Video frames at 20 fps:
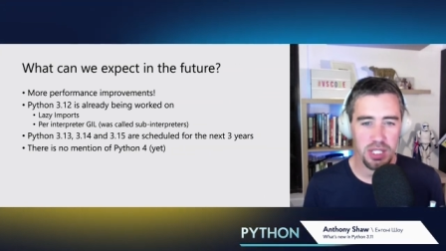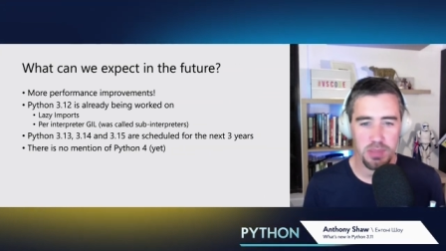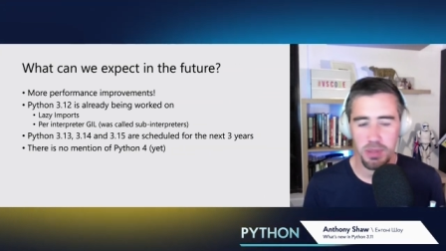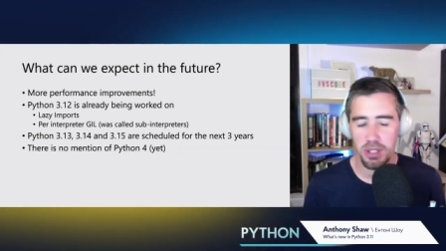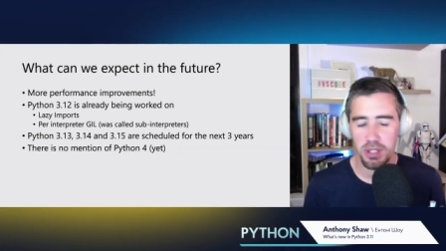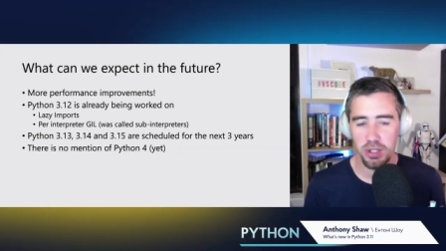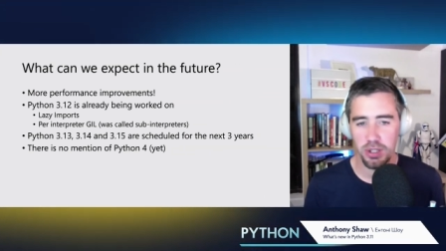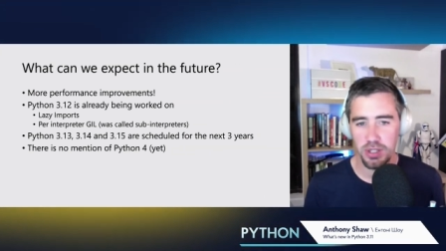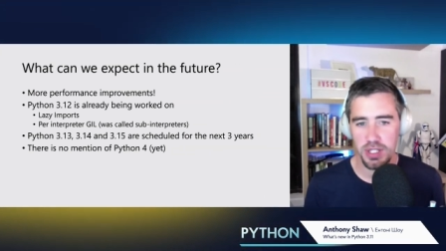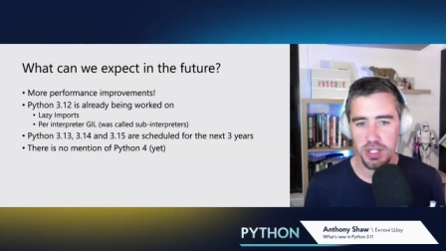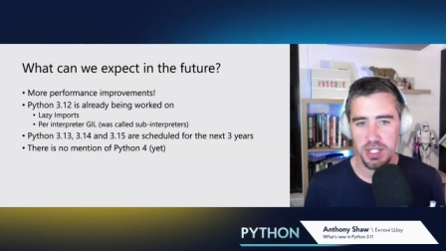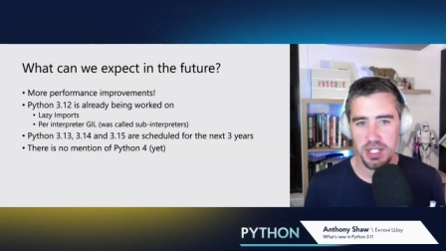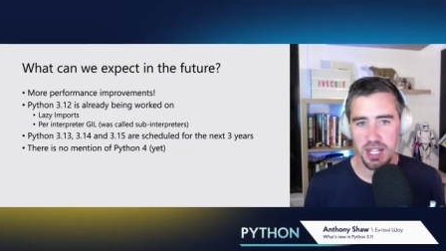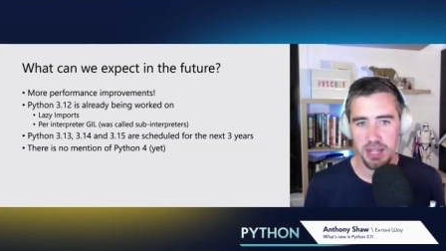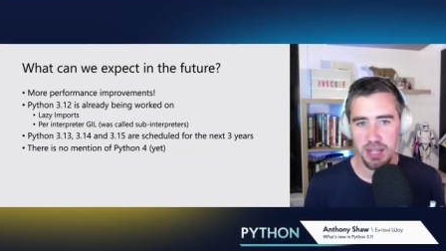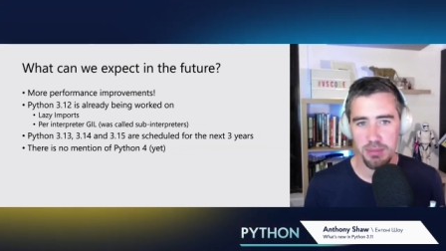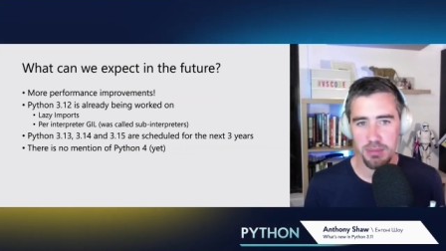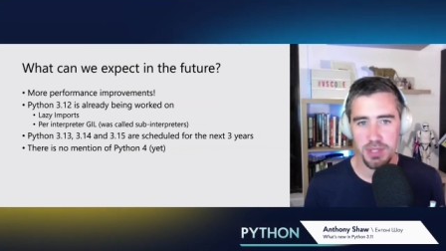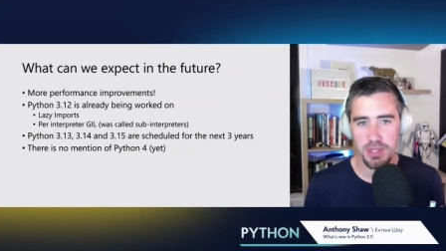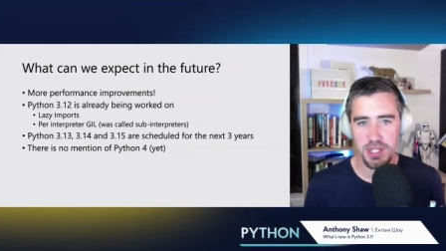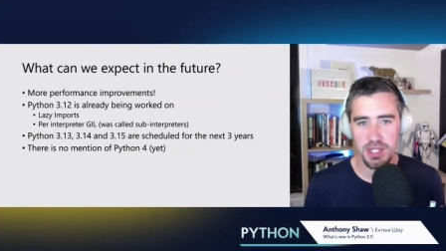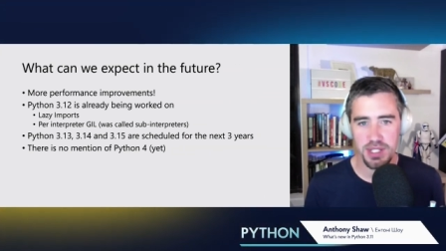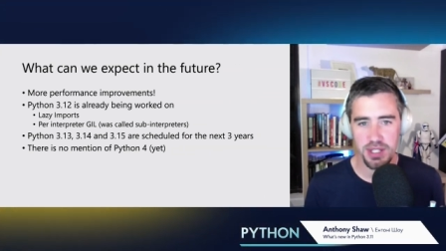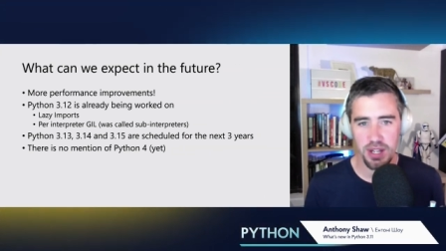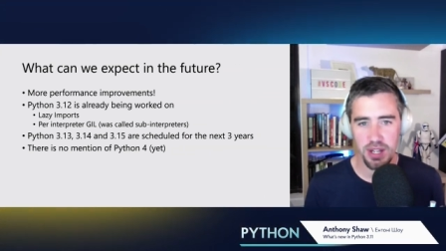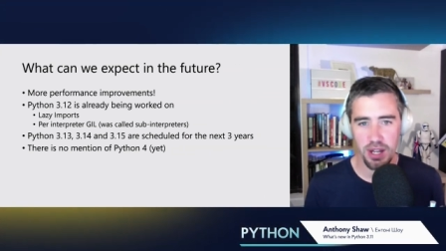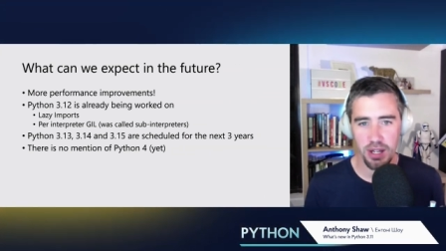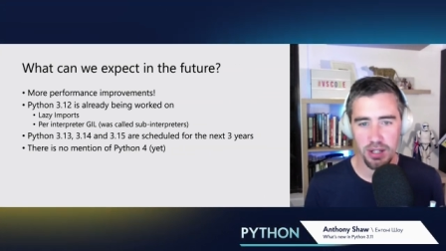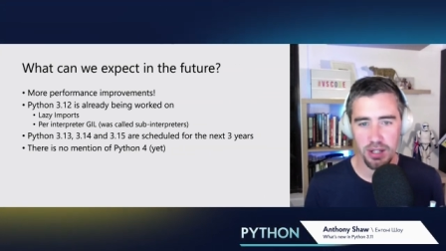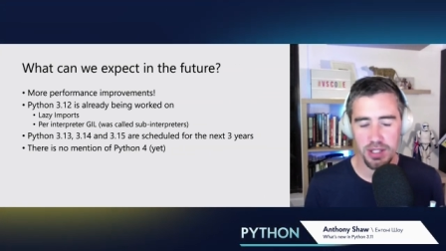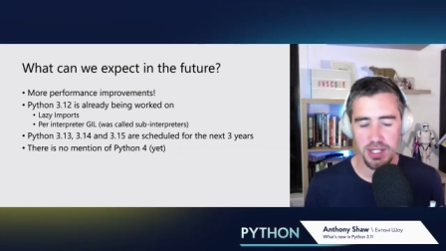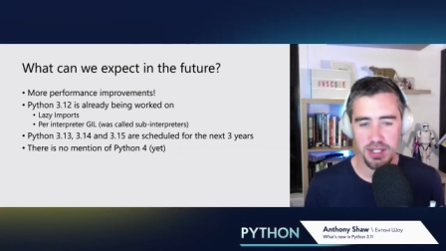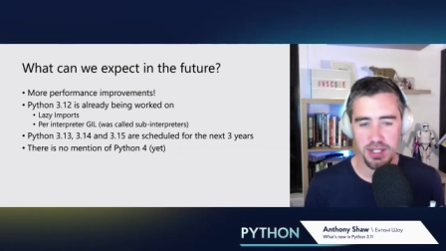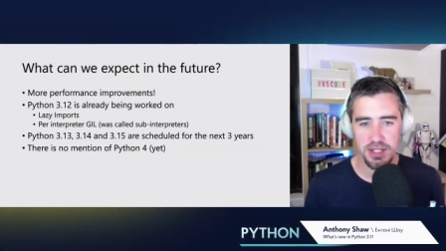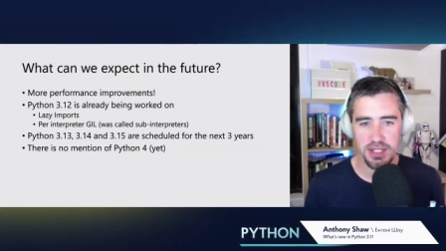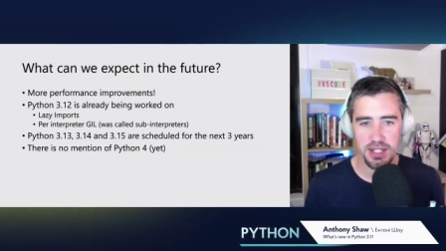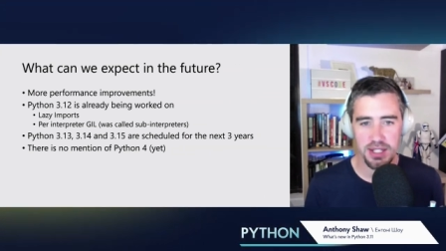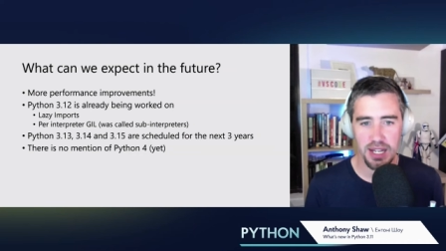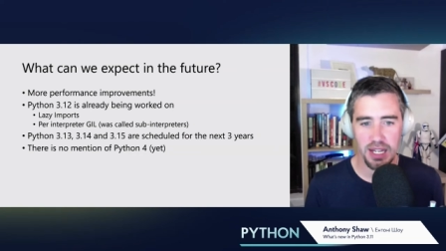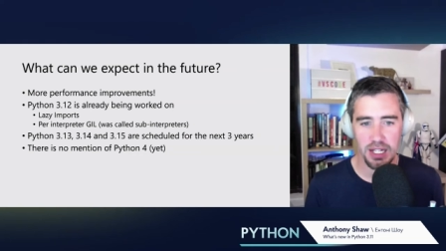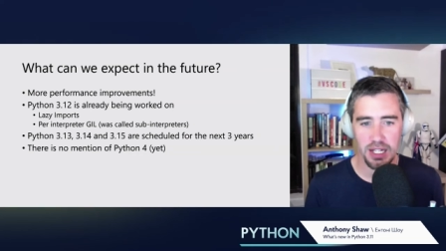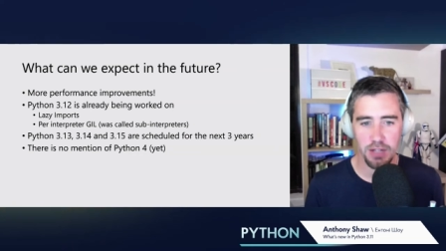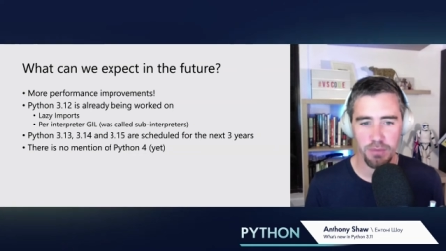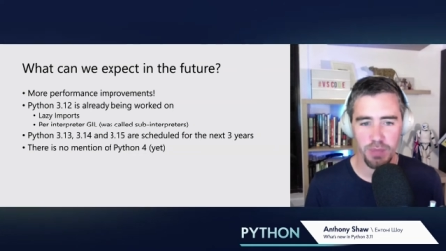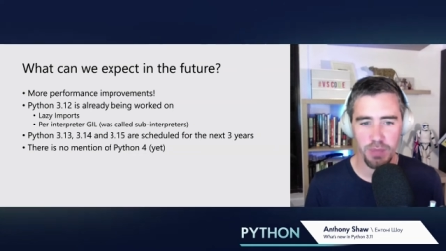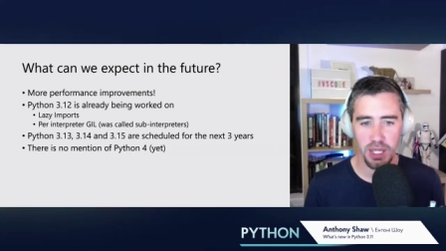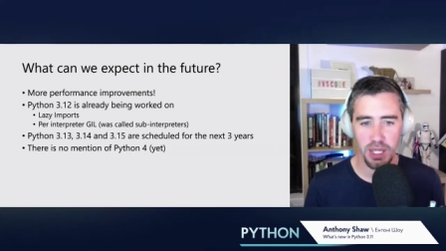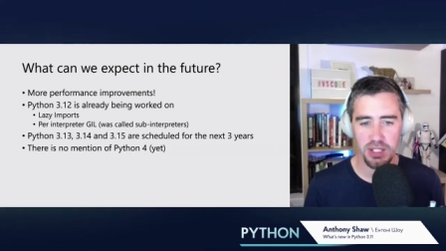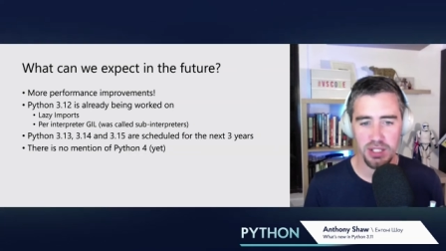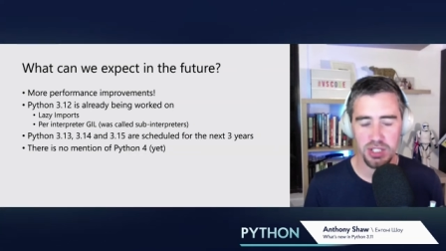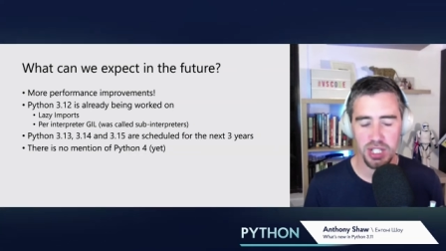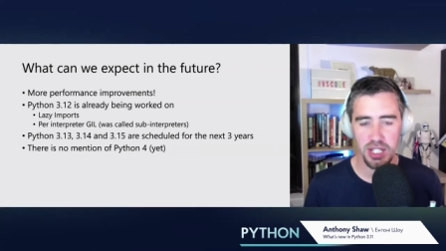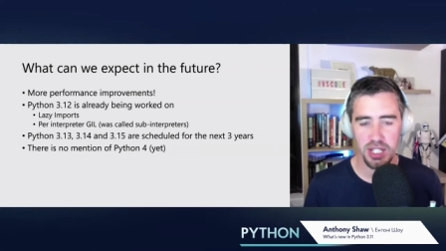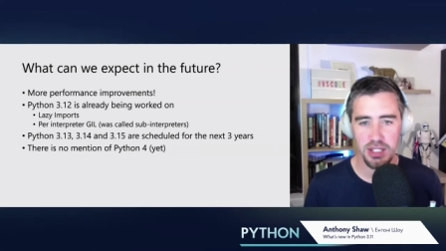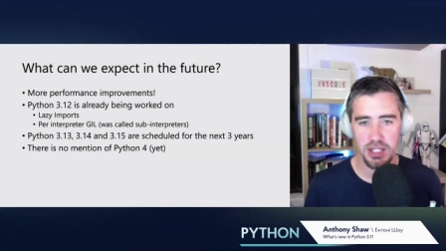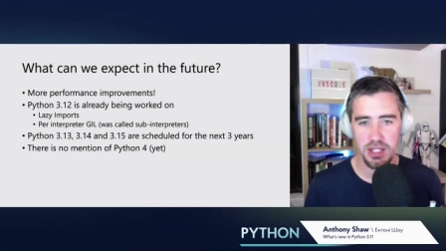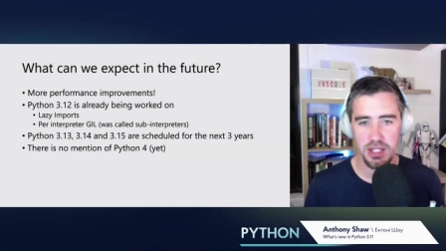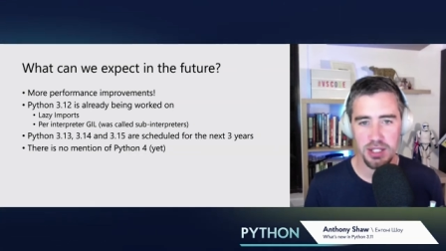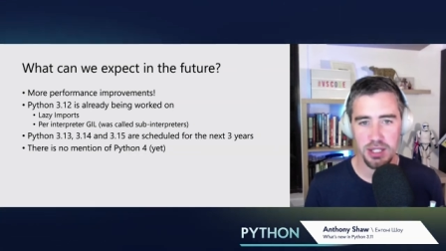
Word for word: but not the same size and scale of breaking changes